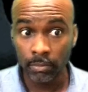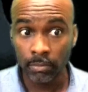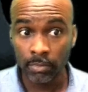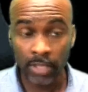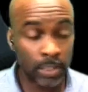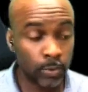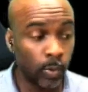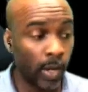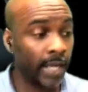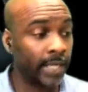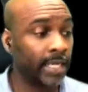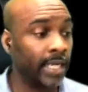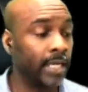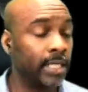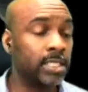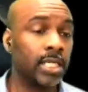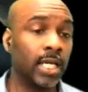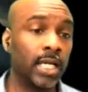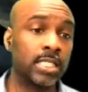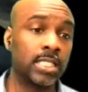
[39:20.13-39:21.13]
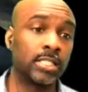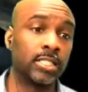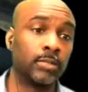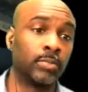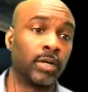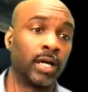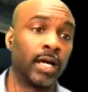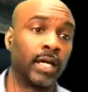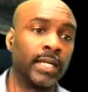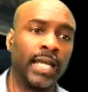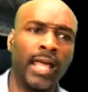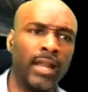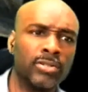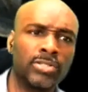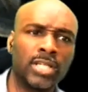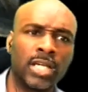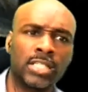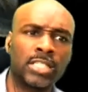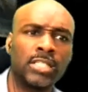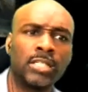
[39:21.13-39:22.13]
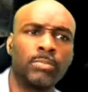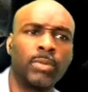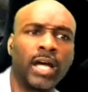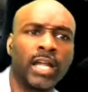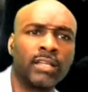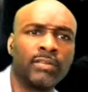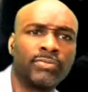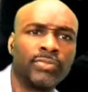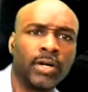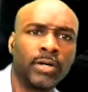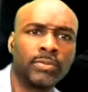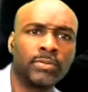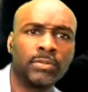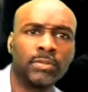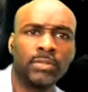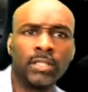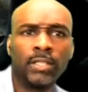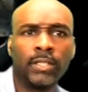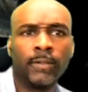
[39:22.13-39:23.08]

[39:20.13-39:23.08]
That's why I can't judge anybody. I don't judge anybody voting.